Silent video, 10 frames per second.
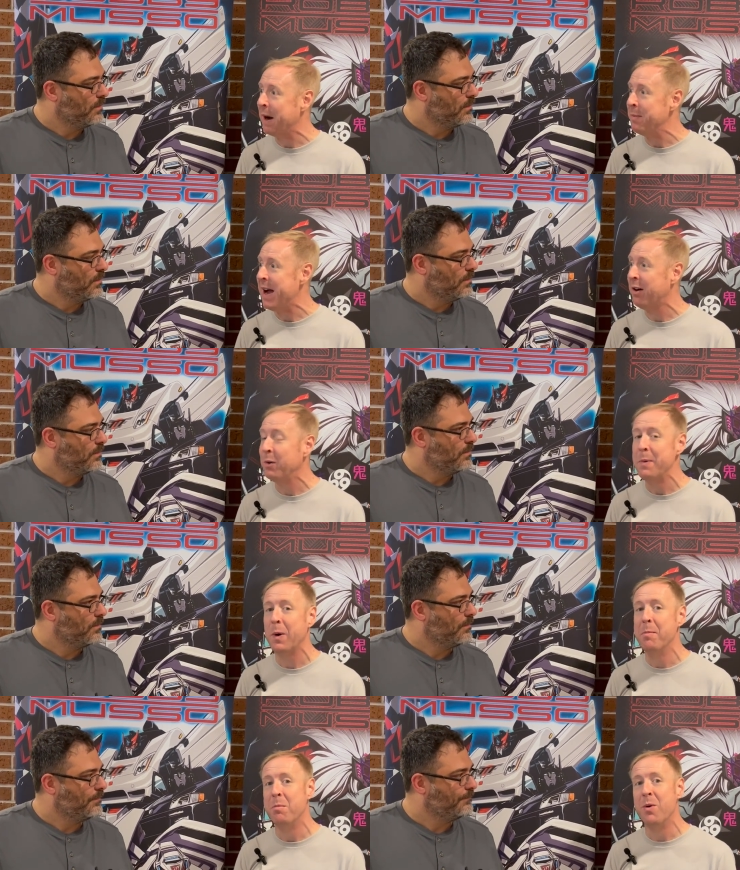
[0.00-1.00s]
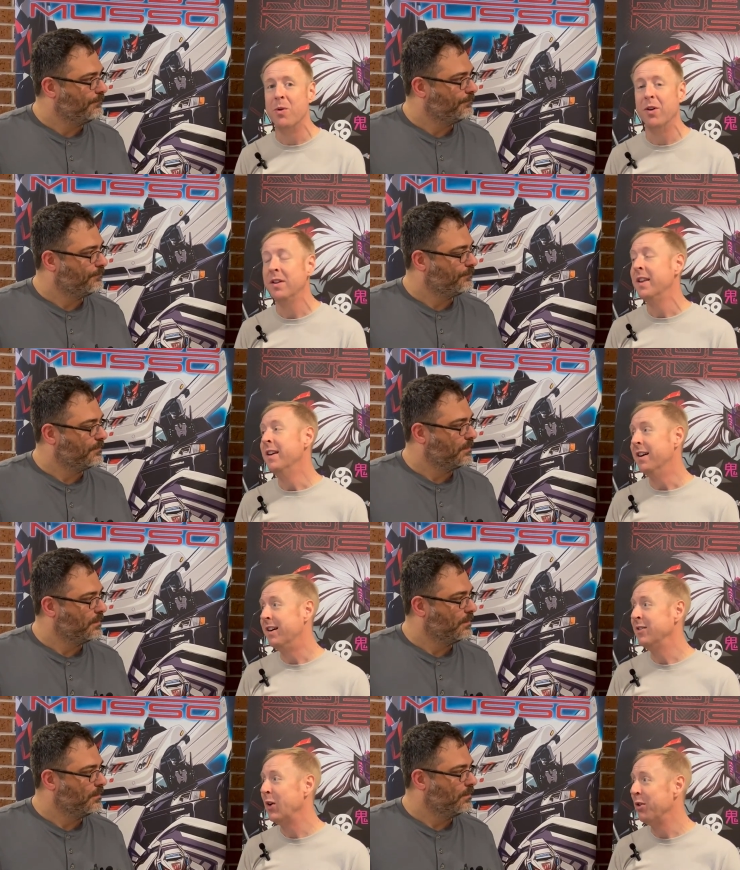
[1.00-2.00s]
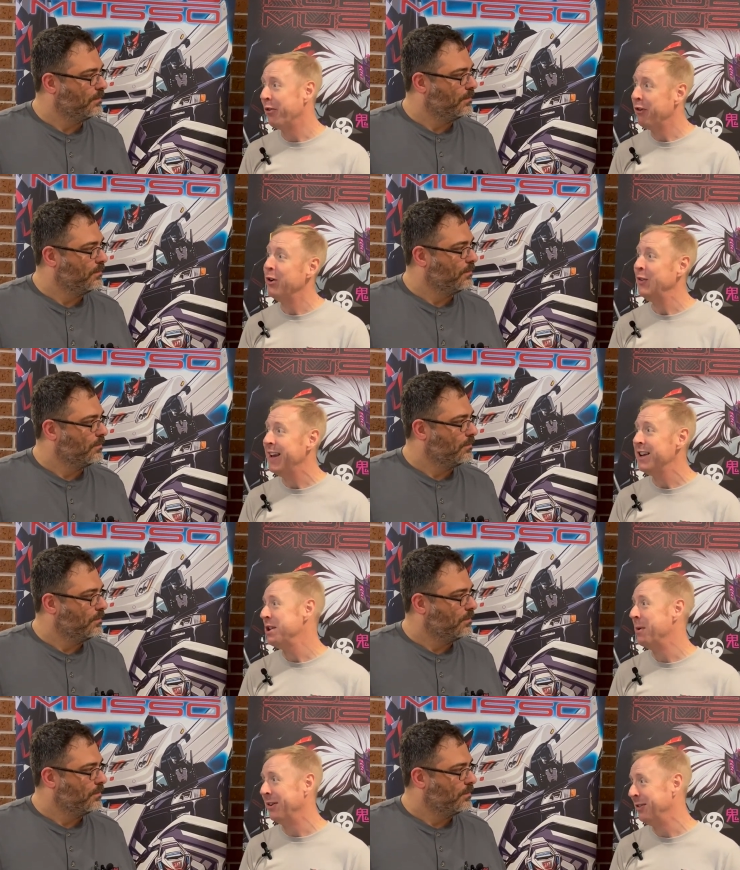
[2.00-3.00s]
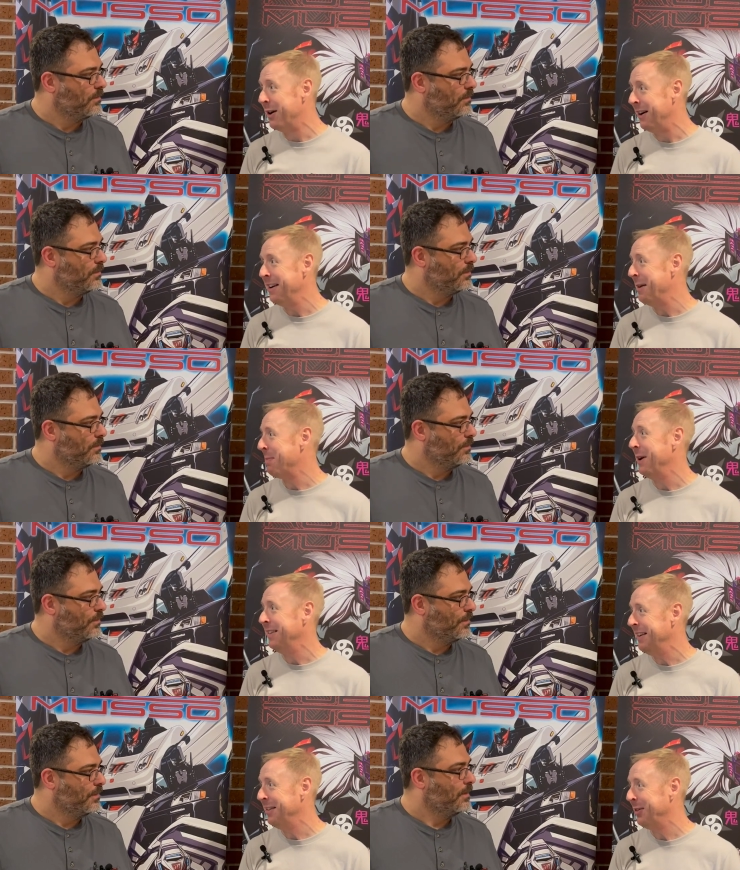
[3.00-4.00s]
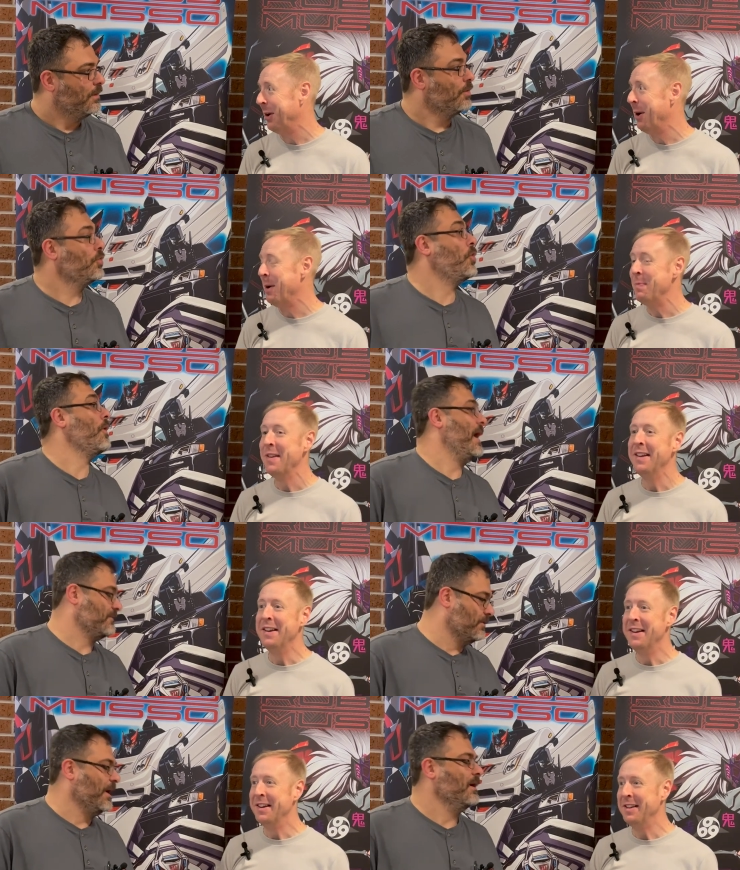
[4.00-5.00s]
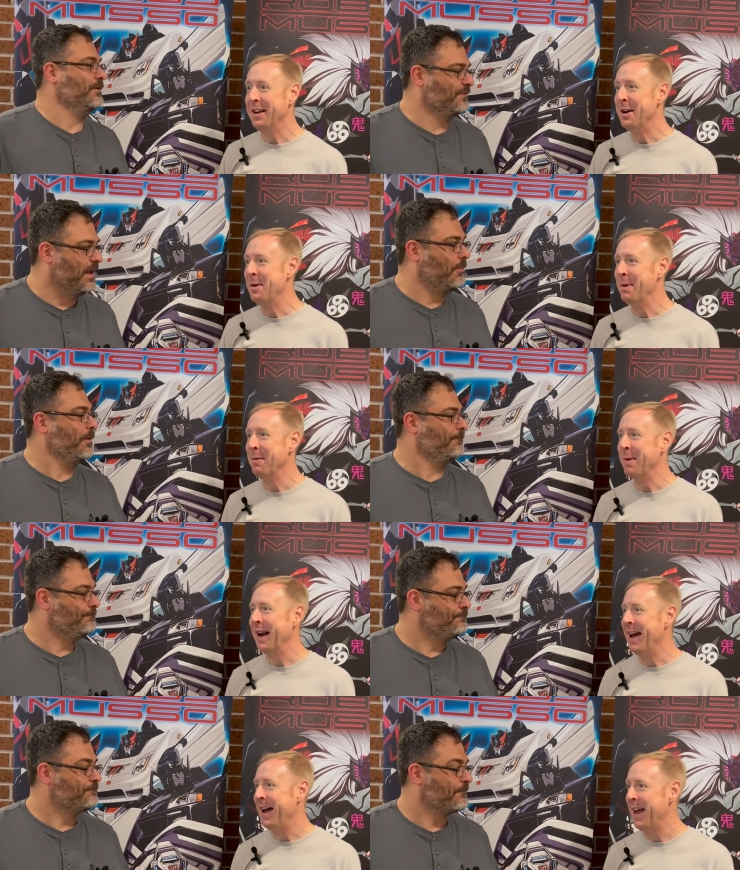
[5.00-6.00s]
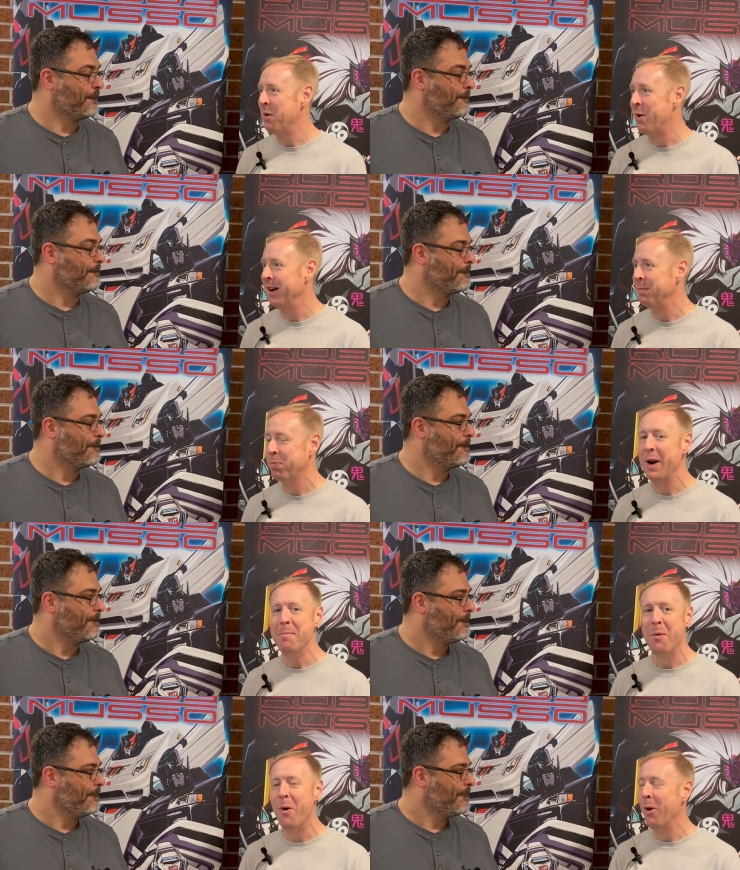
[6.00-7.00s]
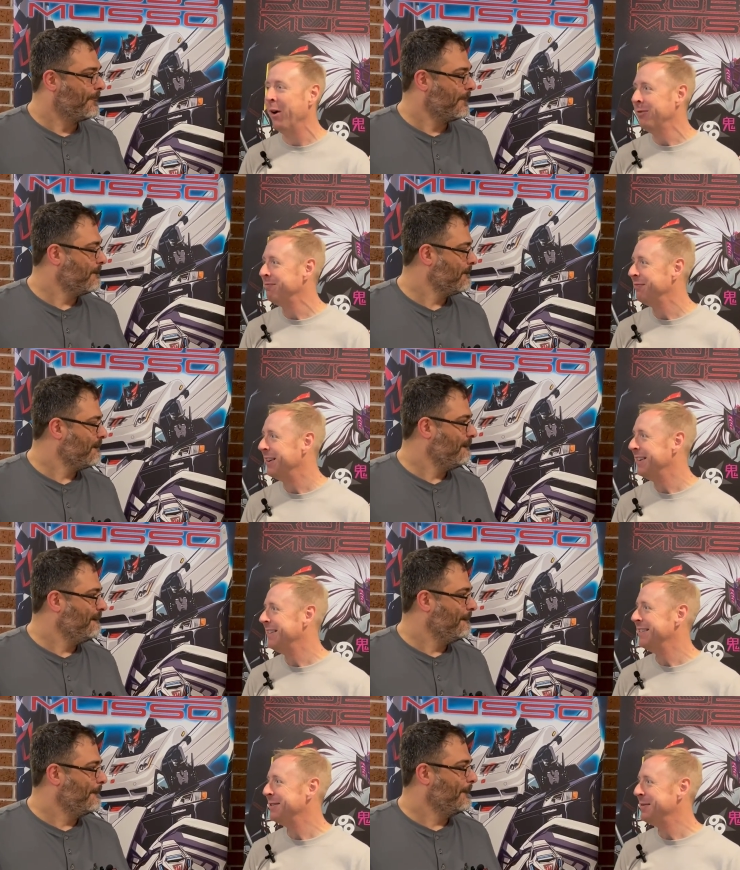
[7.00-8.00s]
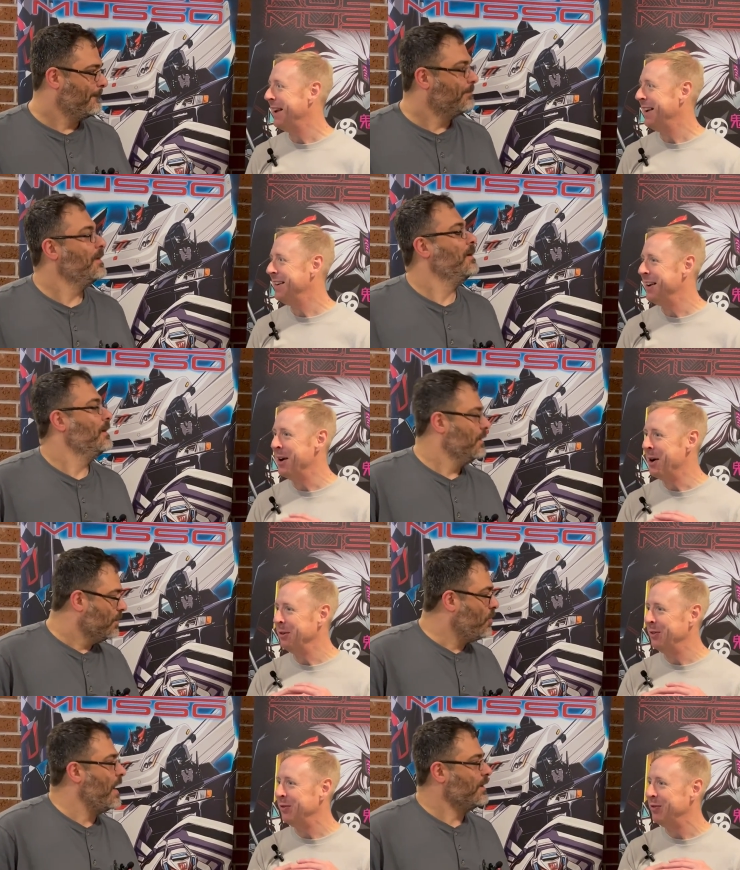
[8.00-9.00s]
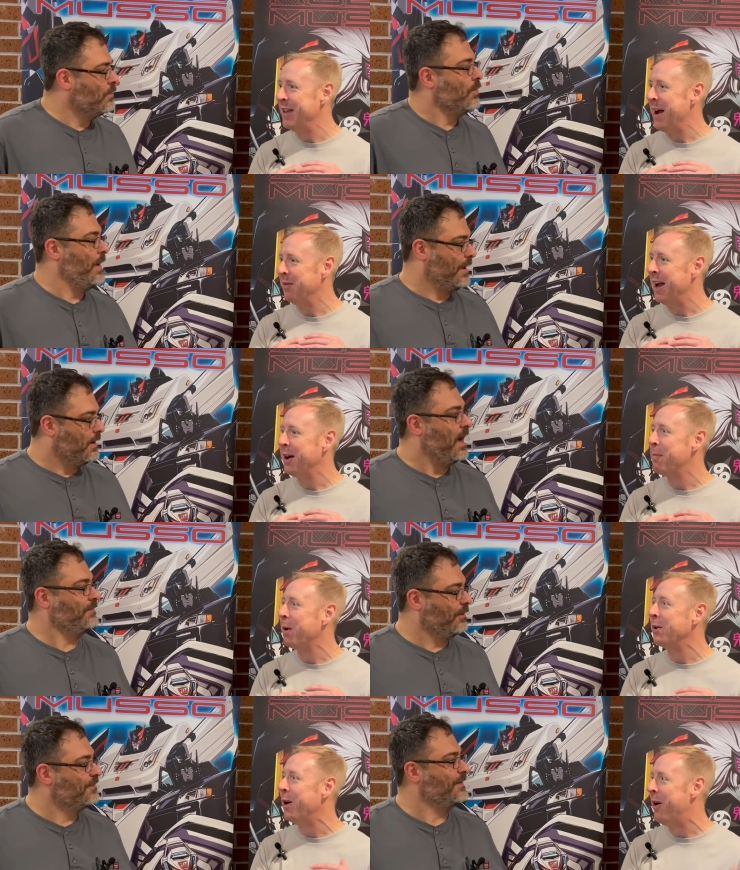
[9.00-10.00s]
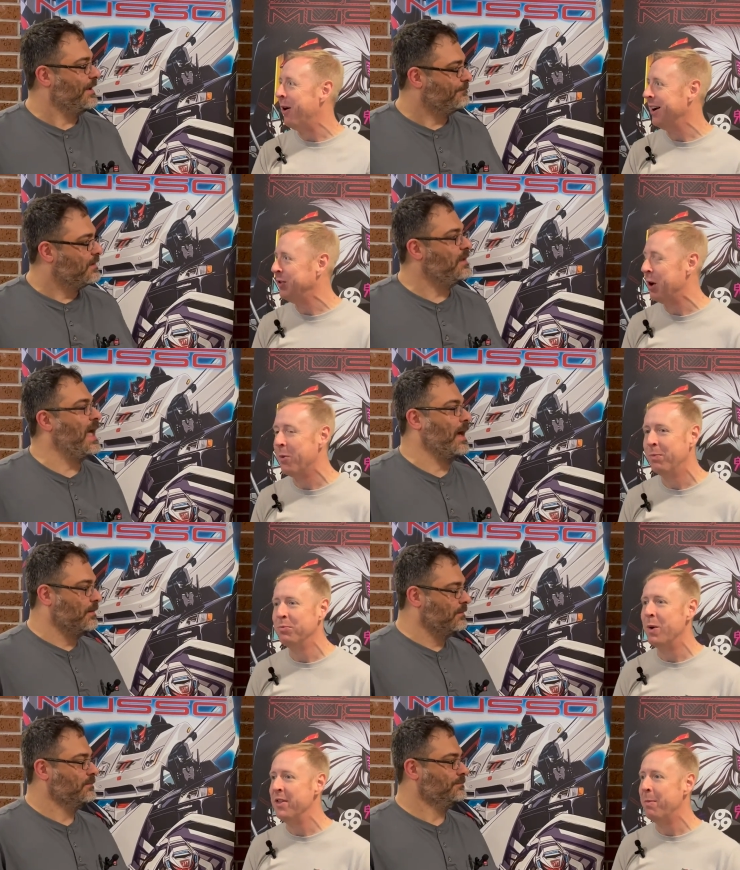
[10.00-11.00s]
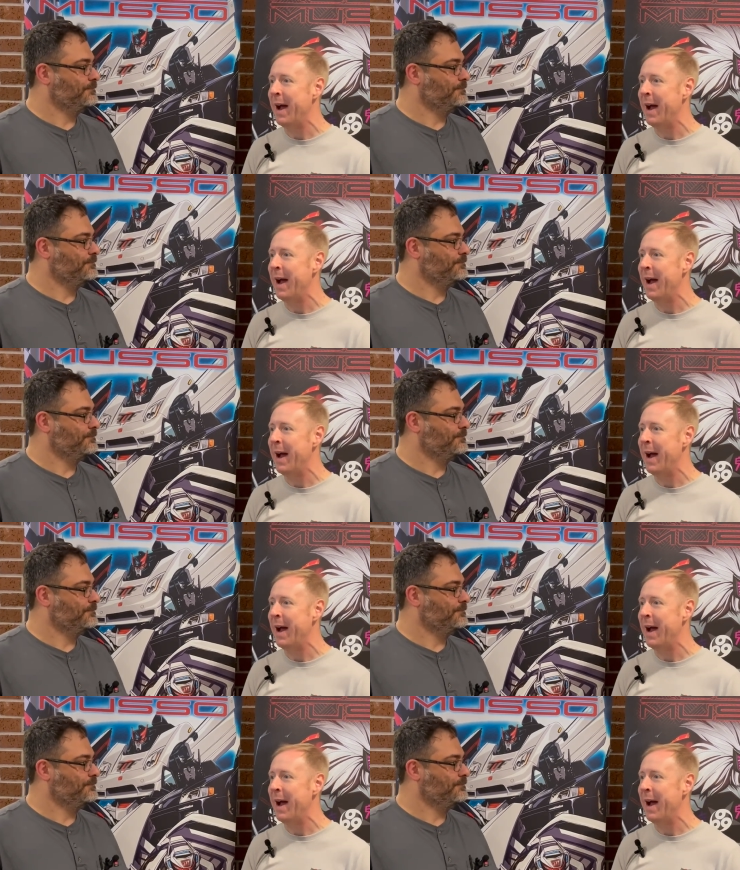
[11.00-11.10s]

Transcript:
Speaker 1: but I'm not going to reprint more until the first issue is done and printed. So correct, okay, you know, but, but I, I don't want to print more. You know, correct. You that, that could prolong totally it. So yeah. when the